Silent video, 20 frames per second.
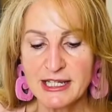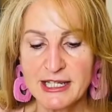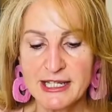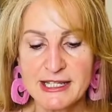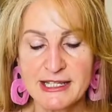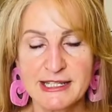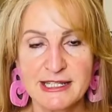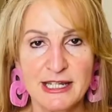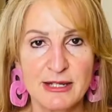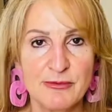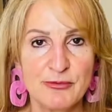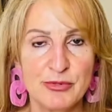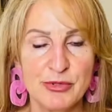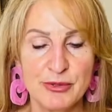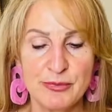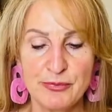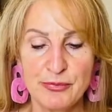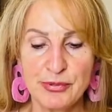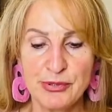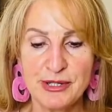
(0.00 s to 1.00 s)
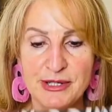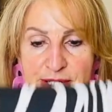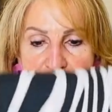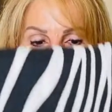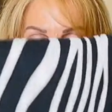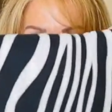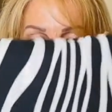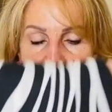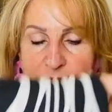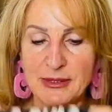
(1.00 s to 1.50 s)
a zebra
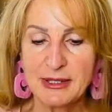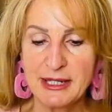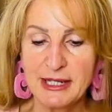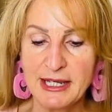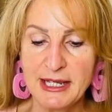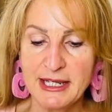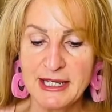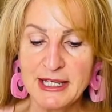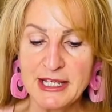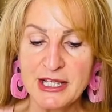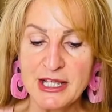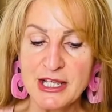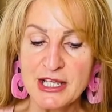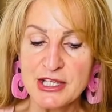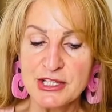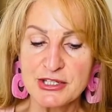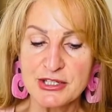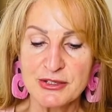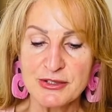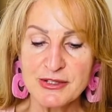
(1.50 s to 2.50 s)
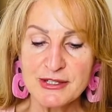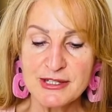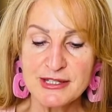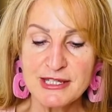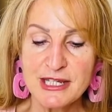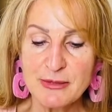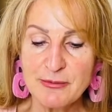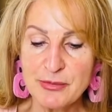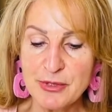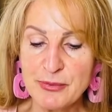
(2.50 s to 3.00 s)
print, okay? So this
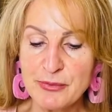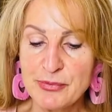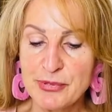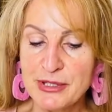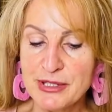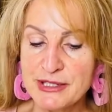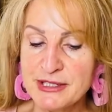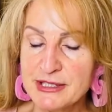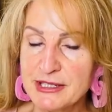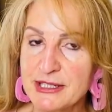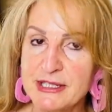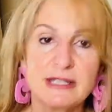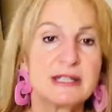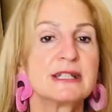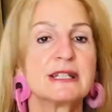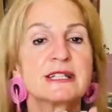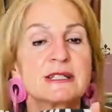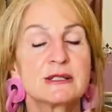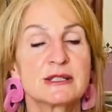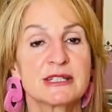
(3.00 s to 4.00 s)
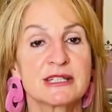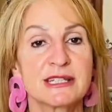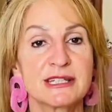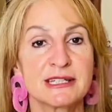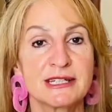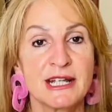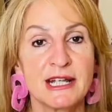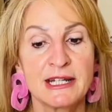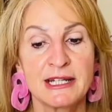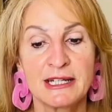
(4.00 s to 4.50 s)
zebra print is
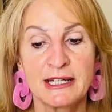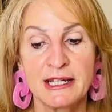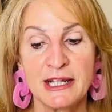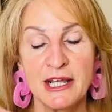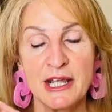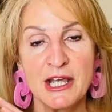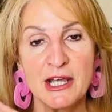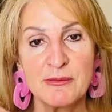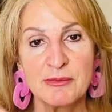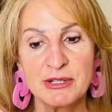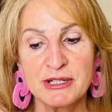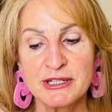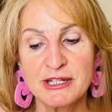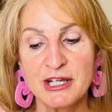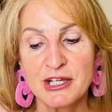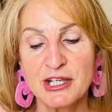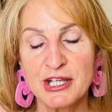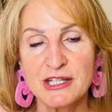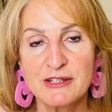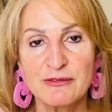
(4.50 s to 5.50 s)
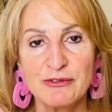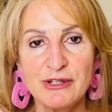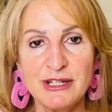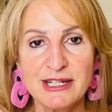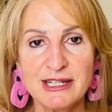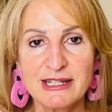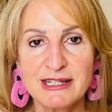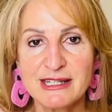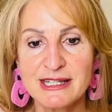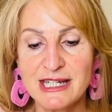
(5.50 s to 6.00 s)
stunning, but now it's very
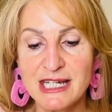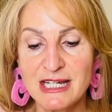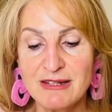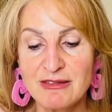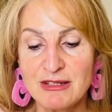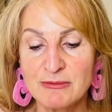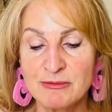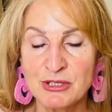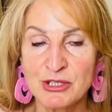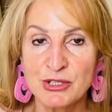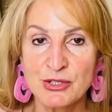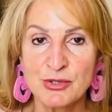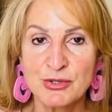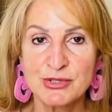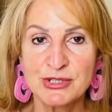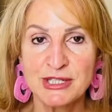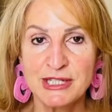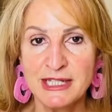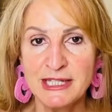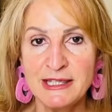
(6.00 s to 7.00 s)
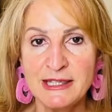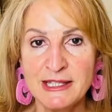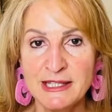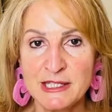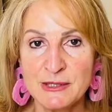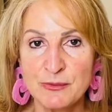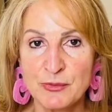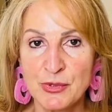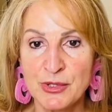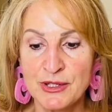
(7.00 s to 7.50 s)
deceiving, because in this
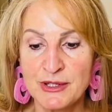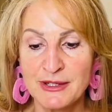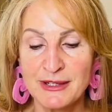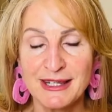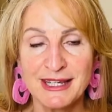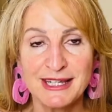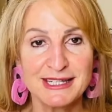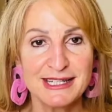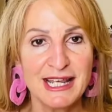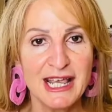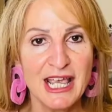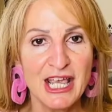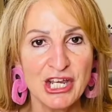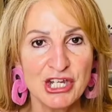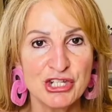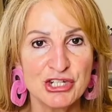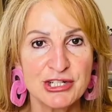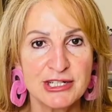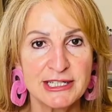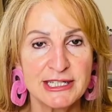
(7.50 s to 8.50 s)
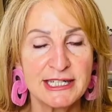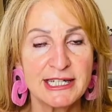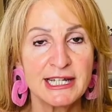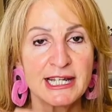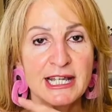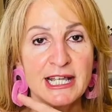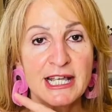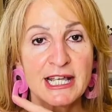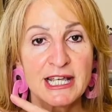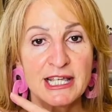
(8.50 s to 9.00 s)
print,
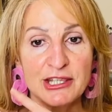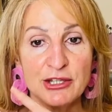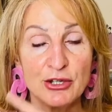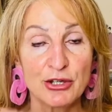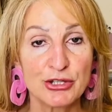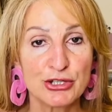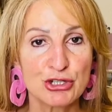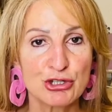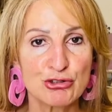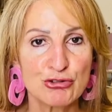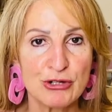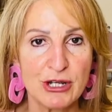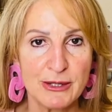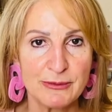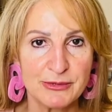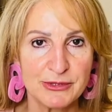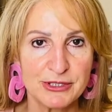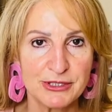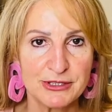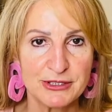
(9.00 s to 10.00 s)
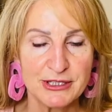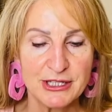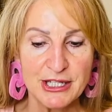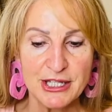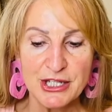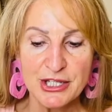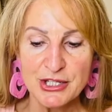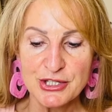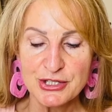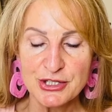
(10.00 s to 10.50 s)
there are stripes.
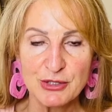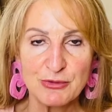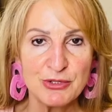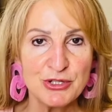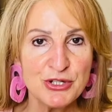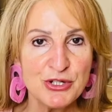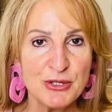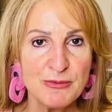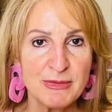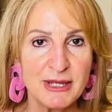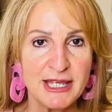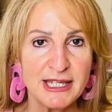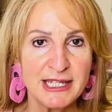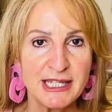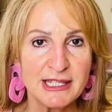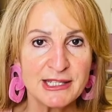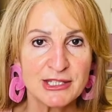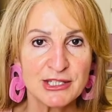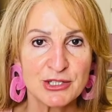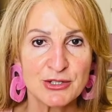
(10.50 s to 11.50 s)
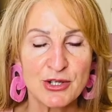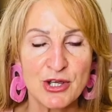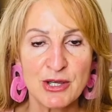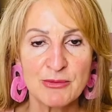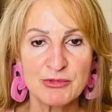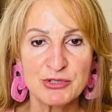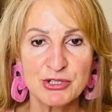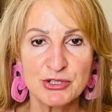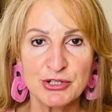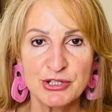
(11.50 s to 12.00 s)
So when you're making this
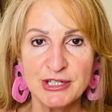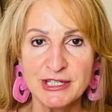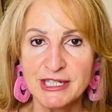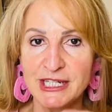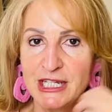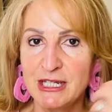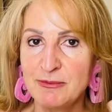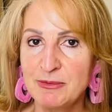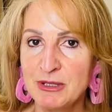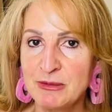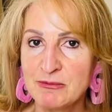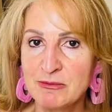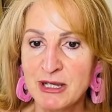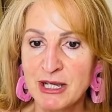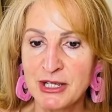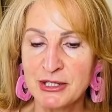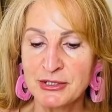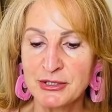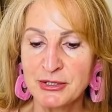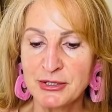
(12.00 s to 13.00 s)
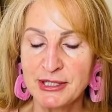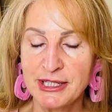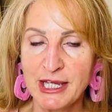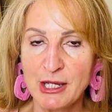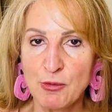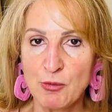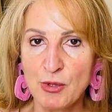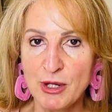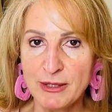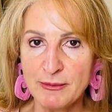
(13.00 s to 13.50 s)
garment, you've got to keep in mind, okay,
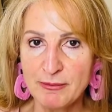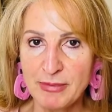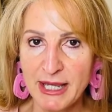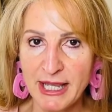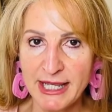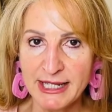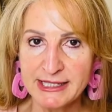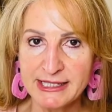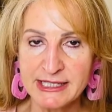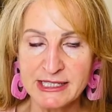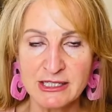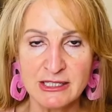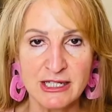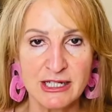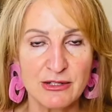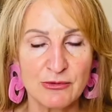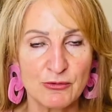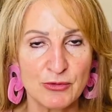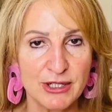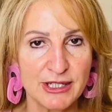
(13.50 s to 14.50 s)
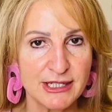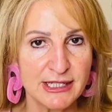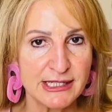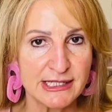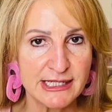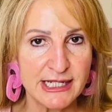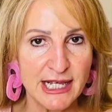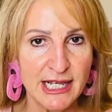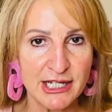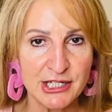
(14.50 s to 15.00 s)
what pattern, what
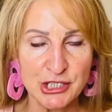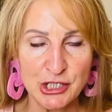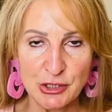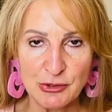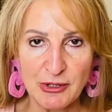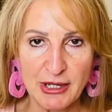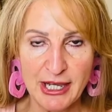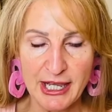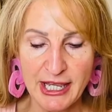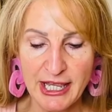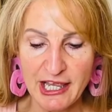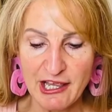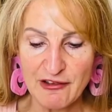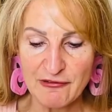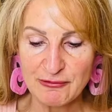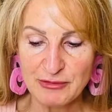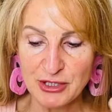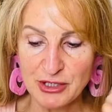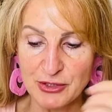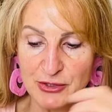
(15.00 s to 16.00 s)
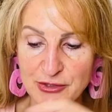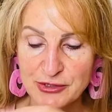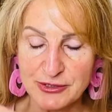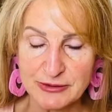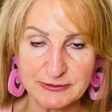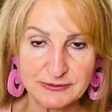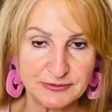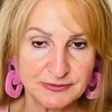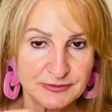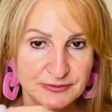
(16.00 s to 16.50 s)
design do I have? Because
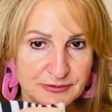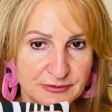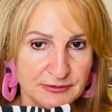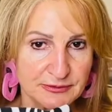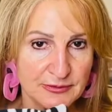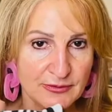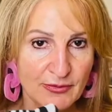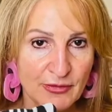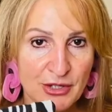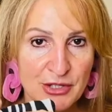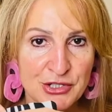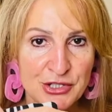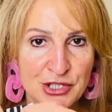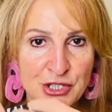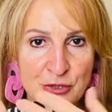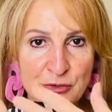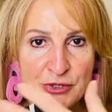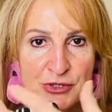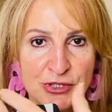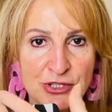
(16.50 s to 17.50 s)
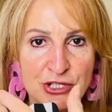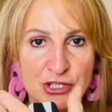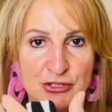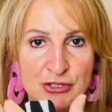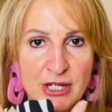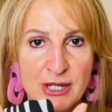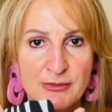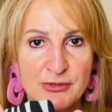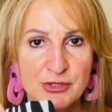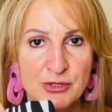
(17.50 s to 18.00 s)
do you want the
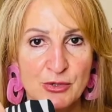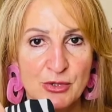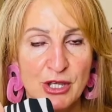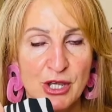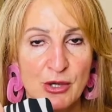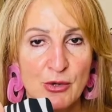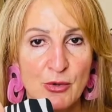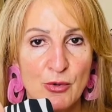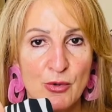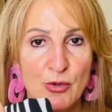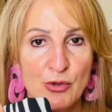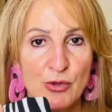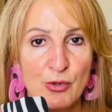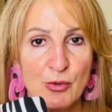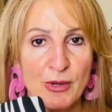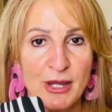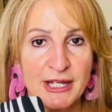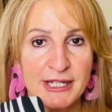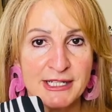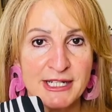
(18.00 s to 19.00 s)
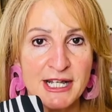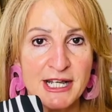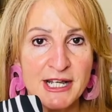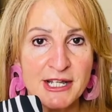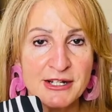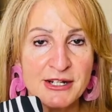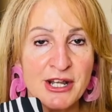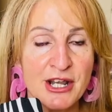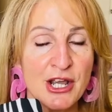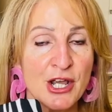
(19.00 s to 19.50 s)
stripes to go all the way
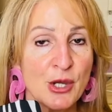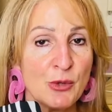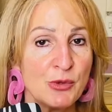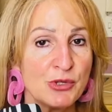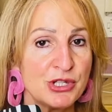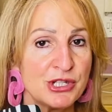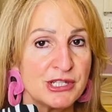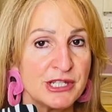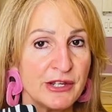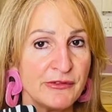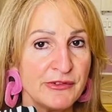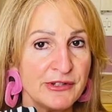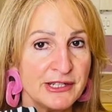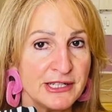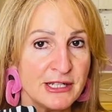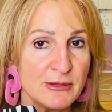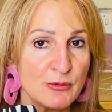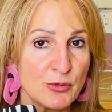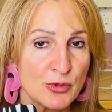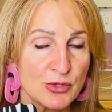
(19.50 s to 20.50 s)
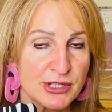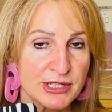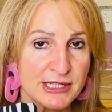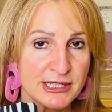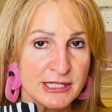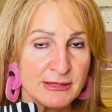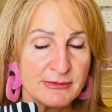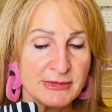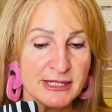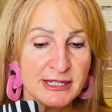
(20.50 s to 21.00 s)
down, which is definitely more
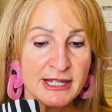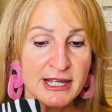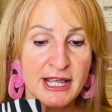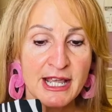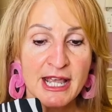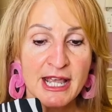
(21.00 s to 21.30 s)
slimming?